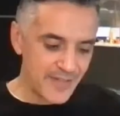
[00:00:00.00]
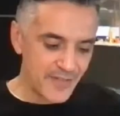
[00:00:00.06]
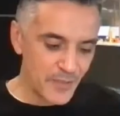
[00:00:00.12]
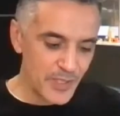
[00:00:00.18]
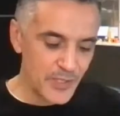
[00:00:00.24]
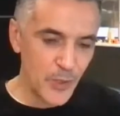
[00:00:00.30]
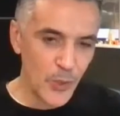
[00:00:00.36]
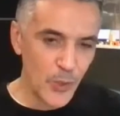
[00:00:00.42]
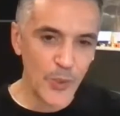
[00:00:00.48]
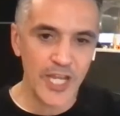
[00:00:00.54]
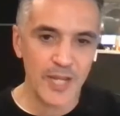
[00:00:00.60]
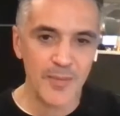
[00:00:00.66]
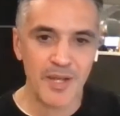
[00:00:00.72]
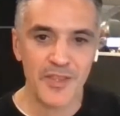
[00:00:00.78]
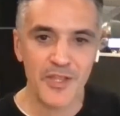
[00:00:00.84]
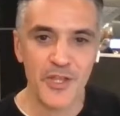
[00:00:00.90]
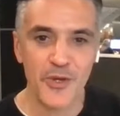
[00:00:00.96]
given we're talking
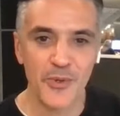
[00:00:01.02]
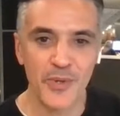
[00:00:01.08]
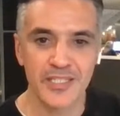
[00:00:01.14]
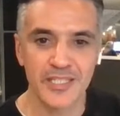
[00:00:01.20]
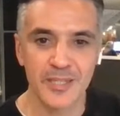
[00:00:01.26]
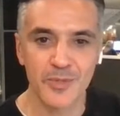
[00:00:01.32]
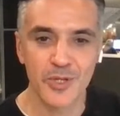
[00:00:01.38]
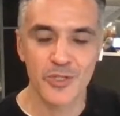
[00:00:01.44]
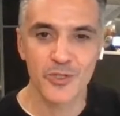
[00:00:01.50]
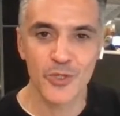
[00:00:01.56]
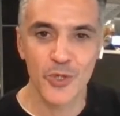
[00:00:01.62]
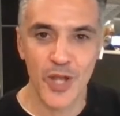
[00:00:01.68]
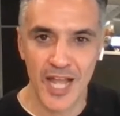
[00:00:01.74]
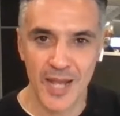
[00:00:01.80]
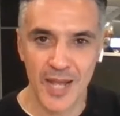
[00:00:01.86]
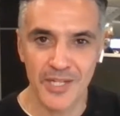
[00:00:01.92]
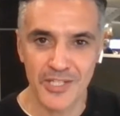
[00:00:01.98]
about the US, I'm not sure
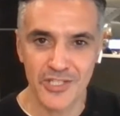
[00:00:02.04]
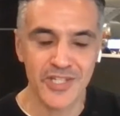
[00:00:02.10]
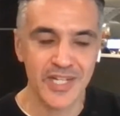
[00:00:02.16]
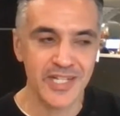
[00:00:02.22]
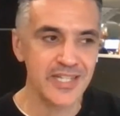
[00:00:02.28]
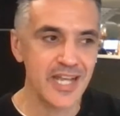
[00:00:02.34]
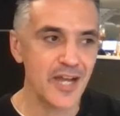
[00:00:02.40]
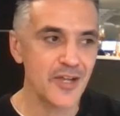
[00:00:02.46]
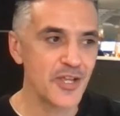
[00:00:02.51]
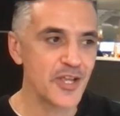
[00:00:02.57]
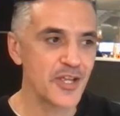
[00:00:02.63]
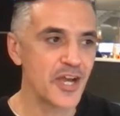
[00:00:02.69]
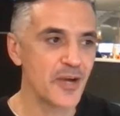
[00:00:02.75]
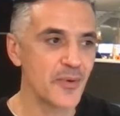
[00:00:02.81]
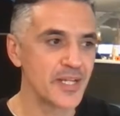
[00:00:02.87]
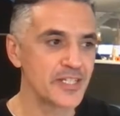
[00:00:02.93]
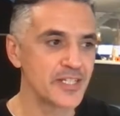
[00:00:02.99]
how much detail you can
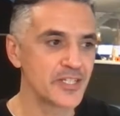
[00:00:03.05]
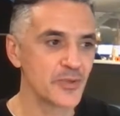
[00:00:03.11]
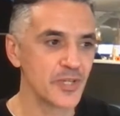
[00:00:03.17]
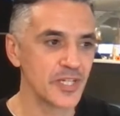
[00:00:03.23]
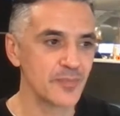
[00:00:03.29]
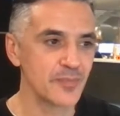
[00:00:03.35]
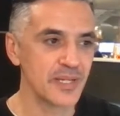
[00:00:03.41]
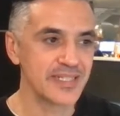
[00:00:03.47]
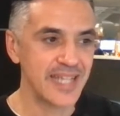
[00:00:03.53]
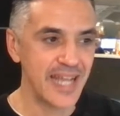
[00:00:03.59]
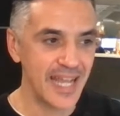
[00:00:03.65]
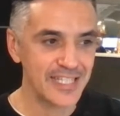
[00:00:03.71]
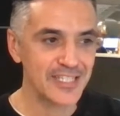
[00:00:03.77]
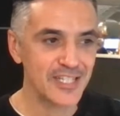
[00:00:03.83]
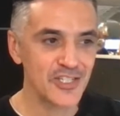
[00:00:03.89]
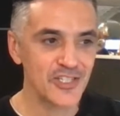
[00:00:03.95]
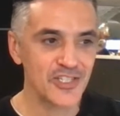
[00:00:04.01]
go into it, but
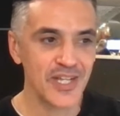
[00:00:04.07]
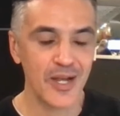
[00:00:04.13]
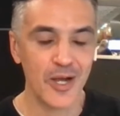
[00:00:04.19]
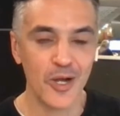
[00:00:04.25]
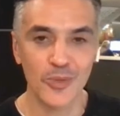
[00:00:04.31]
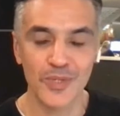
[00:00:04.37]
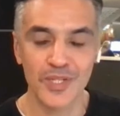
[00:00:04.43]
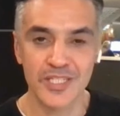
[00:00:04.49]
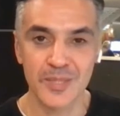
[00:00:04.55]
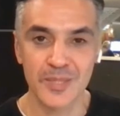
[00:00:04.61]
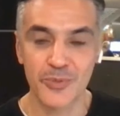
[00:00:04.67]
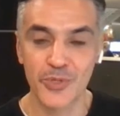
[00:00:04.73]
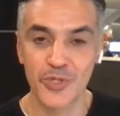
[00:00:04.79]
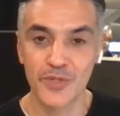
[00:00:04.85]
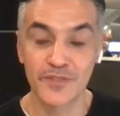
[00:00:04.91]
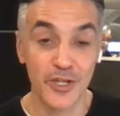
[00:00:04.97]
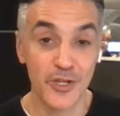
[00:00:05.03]
Tesla shareholders
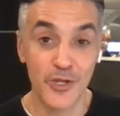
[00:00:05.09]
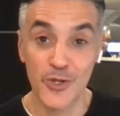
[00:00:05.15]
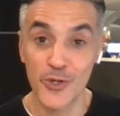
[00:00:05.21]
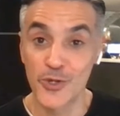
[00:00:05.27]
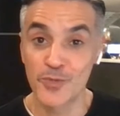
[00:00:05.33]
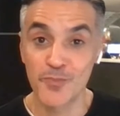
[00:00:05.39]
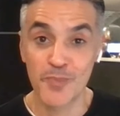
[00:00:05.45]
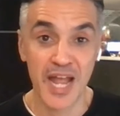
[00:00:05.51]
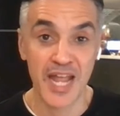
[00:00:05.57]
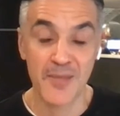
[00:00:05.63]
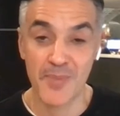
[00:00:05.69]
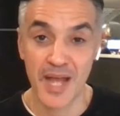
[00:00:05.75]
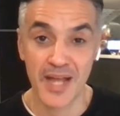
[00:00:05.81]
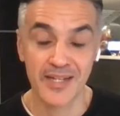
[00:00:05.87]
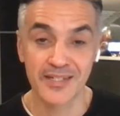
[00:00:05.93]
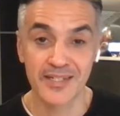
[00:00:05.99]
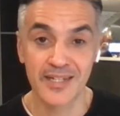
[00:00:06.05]
approved a huge pay
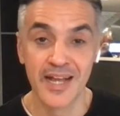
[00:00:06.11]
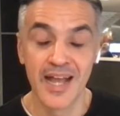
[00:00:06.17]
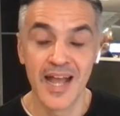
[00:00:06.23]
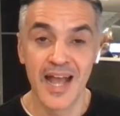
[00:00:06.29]
packet